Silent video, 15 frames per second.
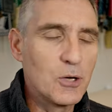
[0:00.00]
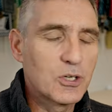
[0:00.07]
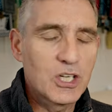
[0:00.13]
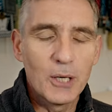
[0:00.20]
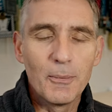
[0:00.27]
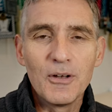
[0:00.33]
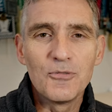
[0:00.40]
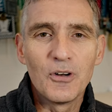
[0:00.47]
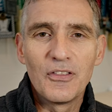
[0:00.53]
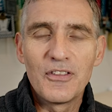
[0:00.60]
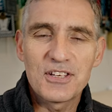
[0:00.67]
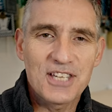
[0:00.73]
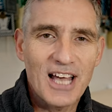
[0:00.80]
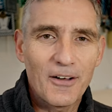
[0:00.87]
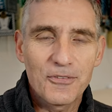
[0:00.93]
who come and run the
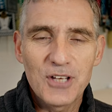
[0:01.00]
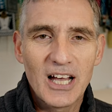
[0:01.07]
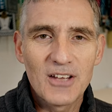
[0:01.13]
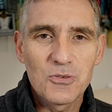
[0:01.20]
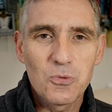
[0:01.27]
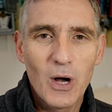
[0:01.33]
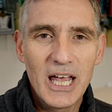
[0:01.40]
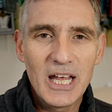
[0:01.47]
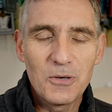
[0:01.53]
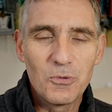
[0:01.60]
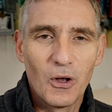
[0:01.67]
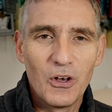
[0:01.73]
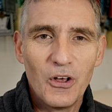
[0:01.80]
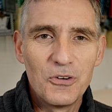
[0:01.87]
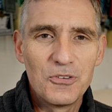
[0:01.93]
South Downs Way
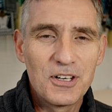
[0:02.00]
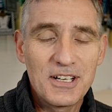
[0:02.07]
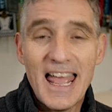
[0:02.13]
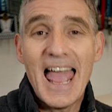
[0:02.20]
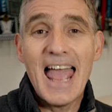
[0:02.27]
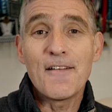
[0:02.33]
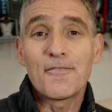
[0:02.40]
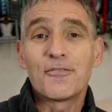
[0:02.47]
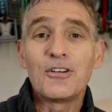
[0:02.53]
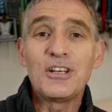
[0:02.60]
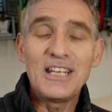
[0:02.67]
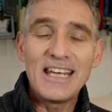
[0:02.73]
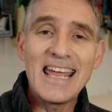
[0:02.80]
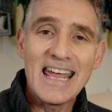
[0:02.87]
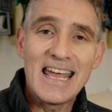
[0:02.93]
100 every
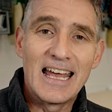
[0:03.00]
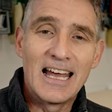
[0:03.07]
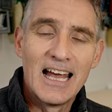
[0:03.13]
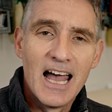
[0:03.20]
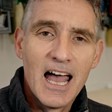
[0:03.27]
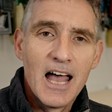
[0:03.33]
year.